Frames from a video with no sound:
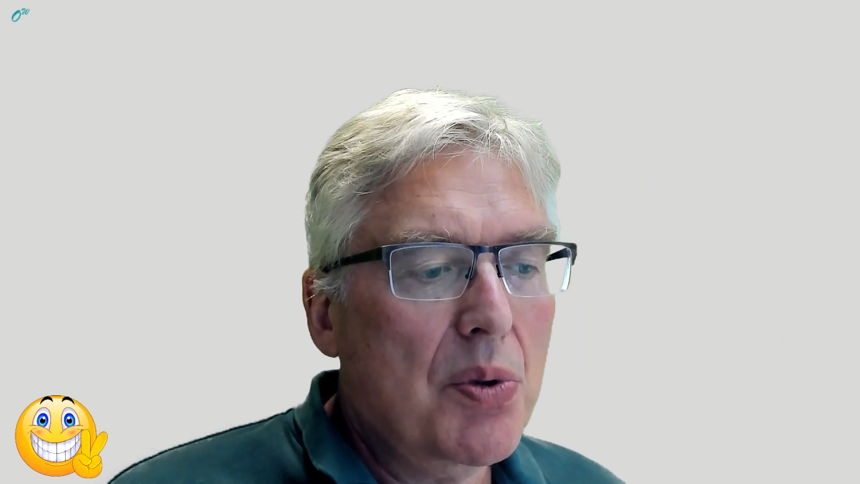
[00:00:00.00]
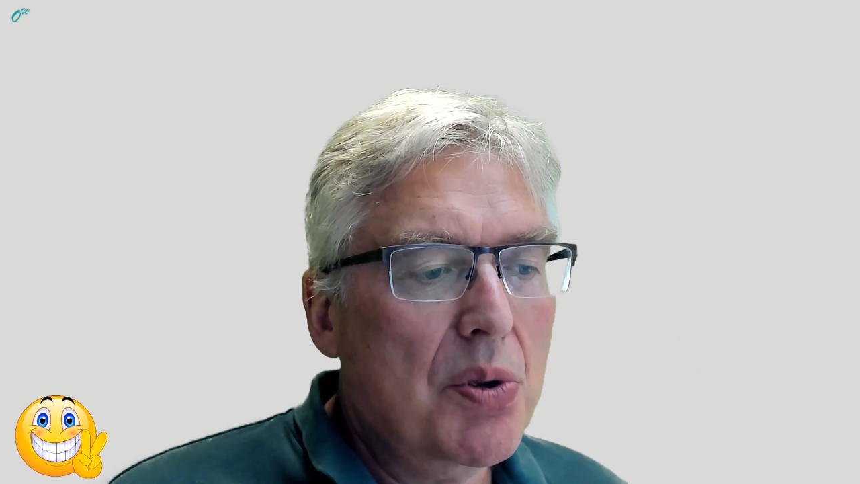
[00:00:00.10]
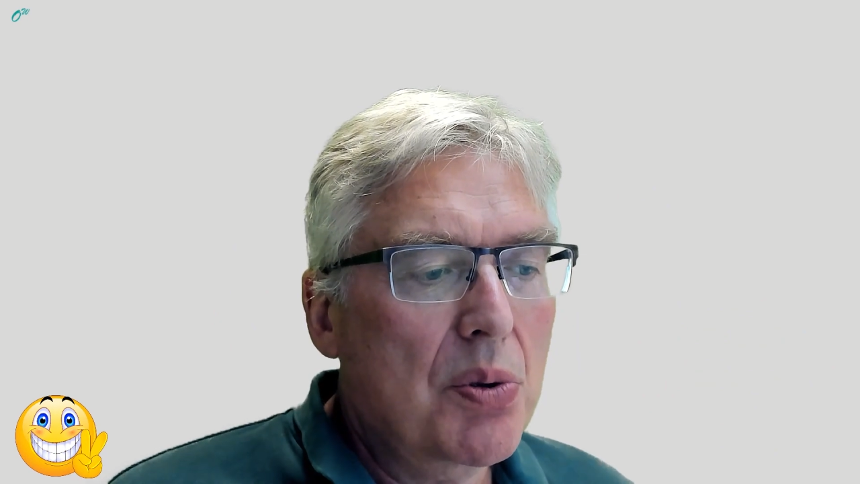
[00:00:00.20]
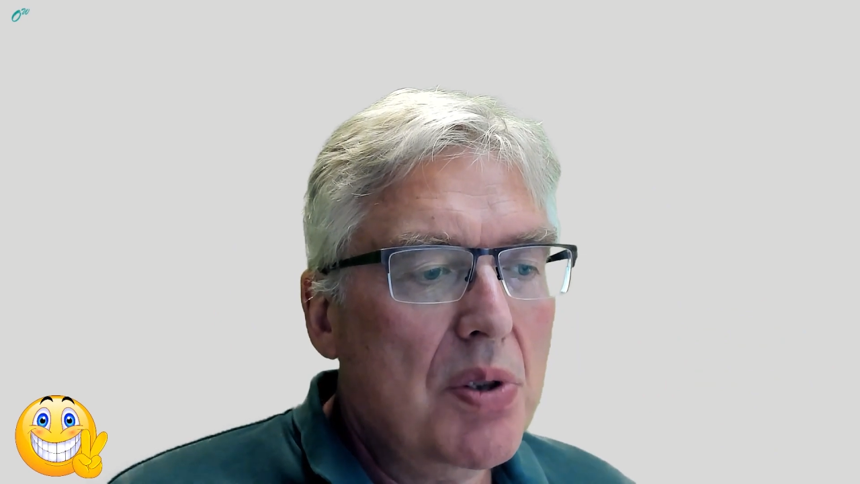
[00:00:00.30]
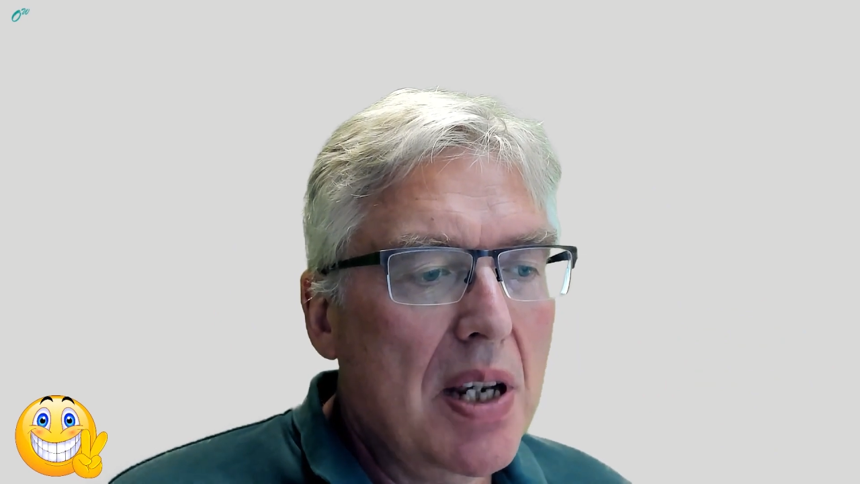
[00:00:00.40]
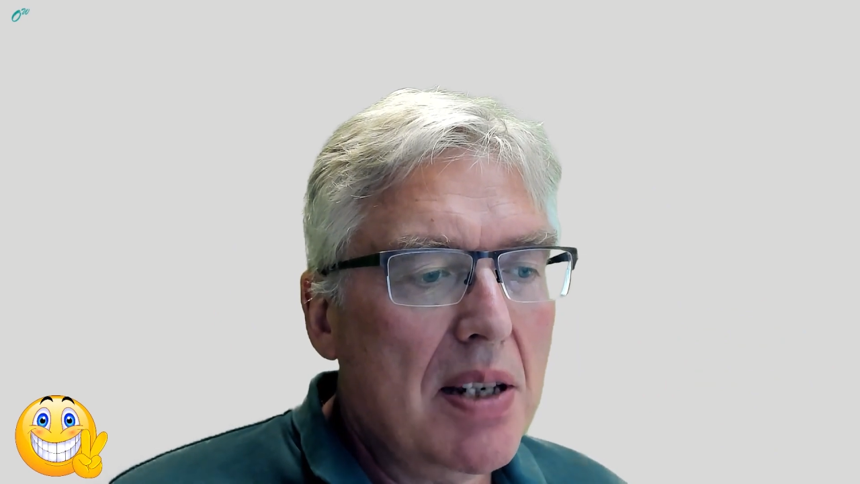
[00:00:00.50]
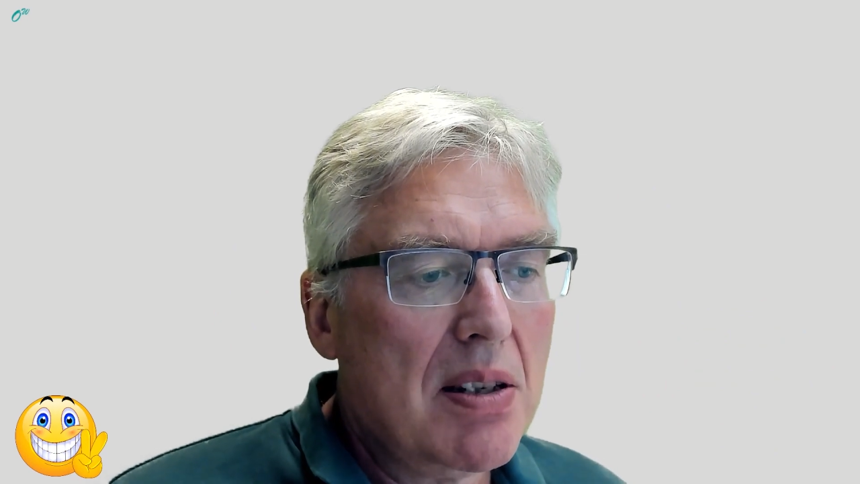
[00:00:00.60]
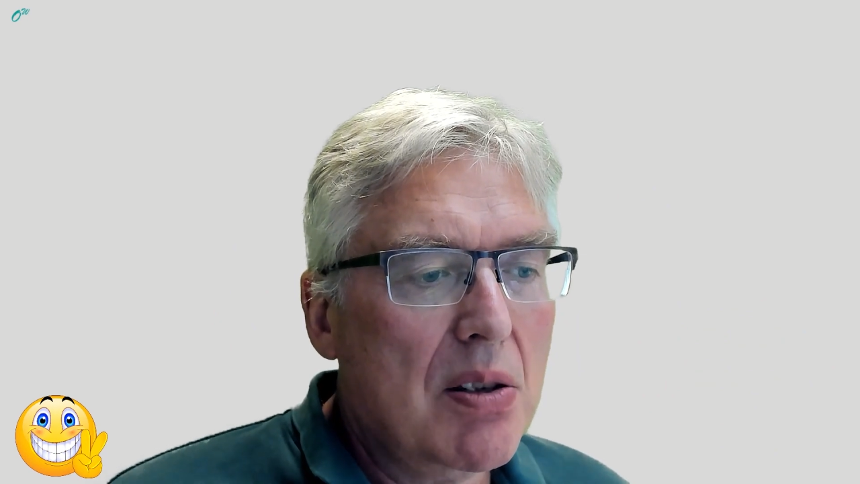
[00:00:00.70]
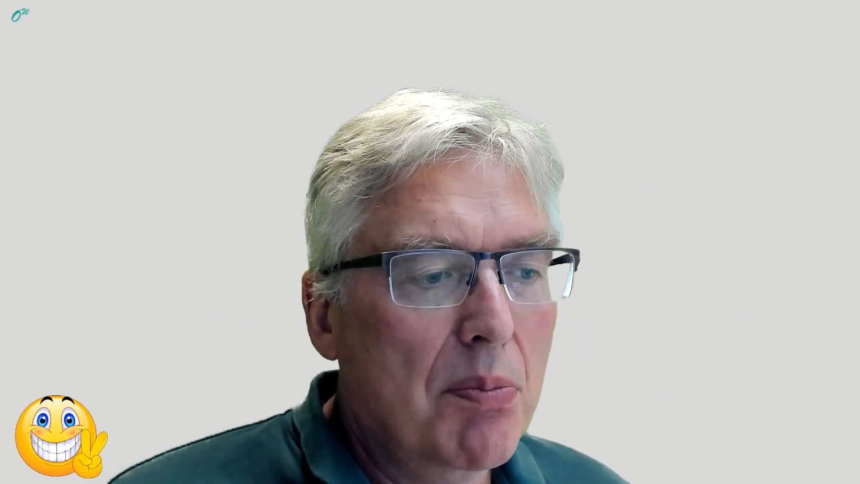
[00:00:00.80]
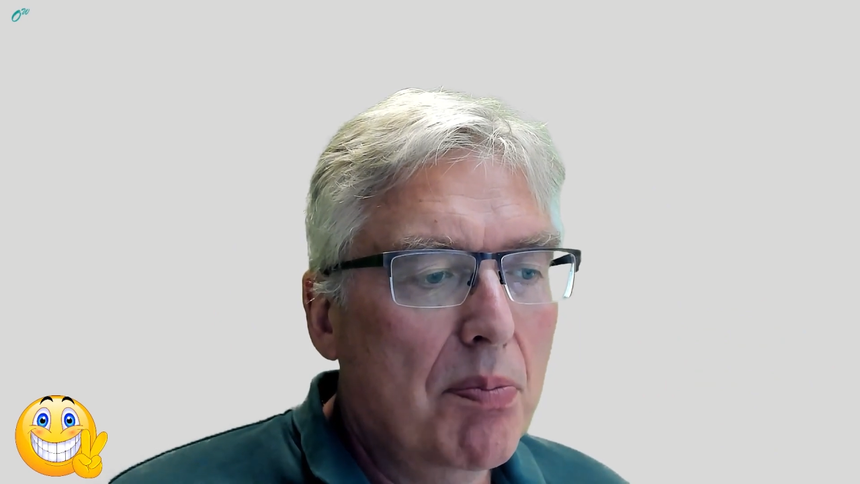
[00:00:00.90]
to
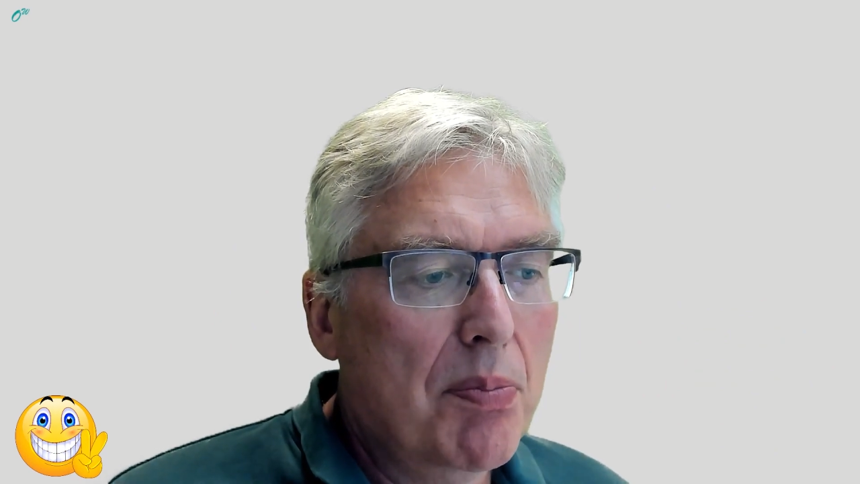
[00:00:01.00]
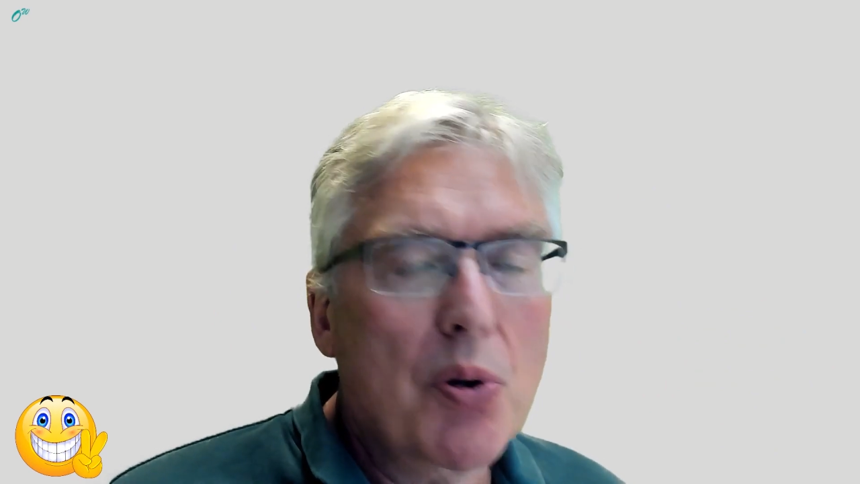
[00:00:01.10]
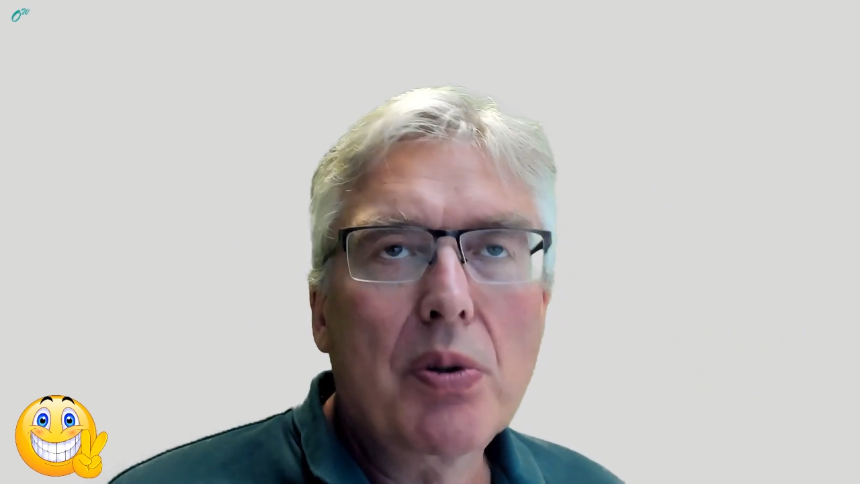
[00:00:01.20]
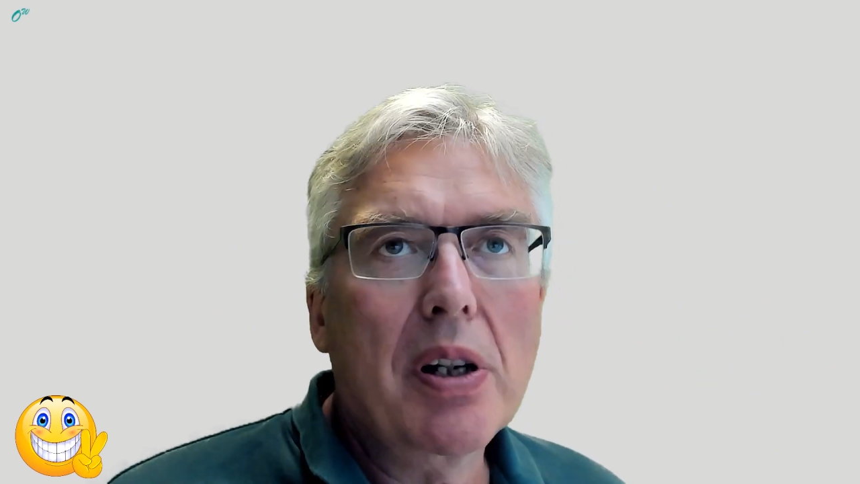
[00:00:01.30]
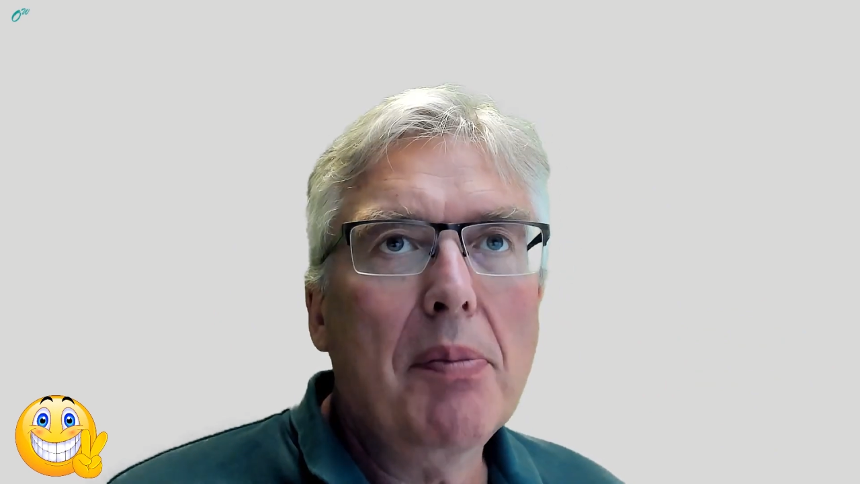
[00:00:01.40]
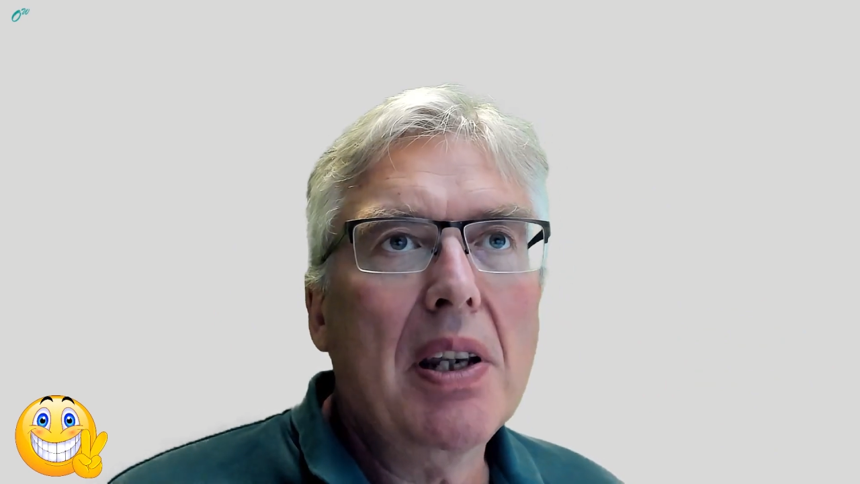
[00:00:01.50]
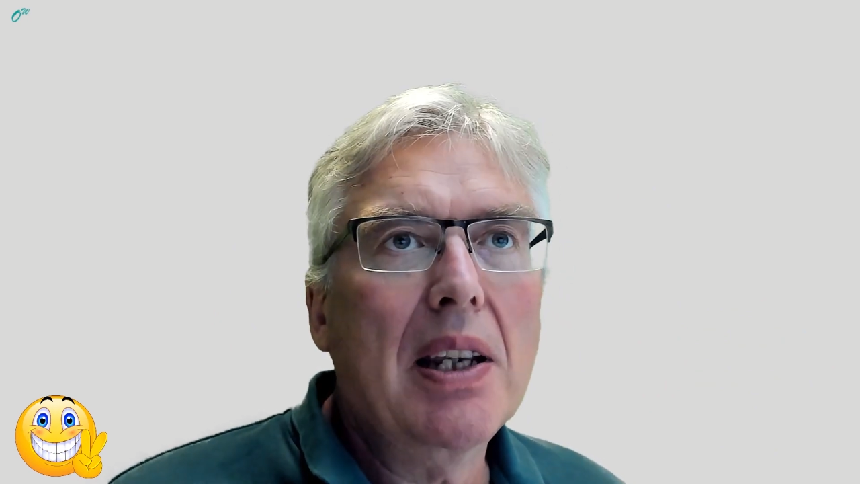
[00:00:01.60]
test some programming